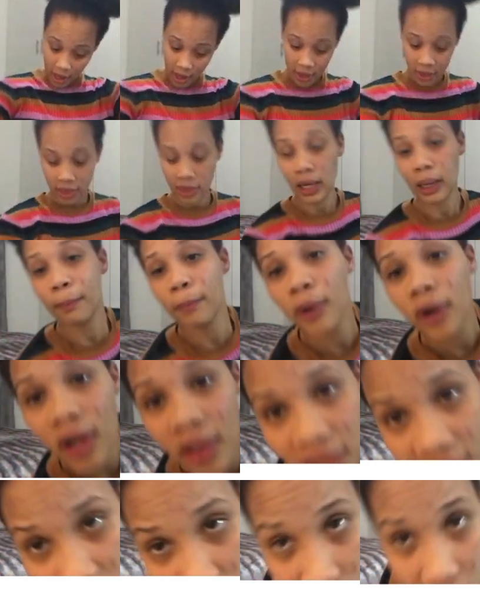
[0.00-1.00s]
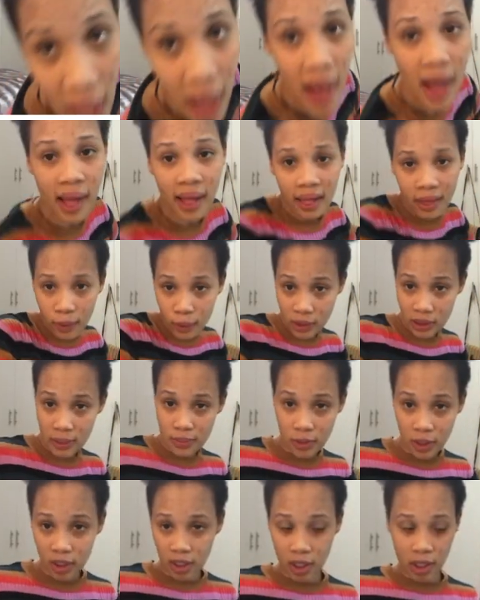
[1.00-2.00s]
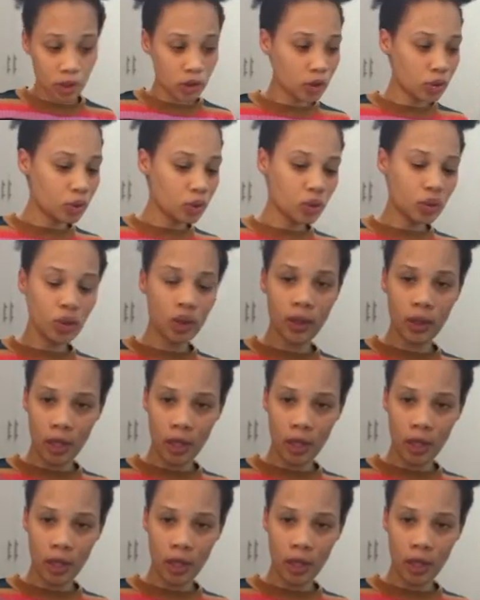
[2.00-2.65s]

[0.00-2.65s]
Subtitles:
Then I put on the gel, which I'm not gonna do.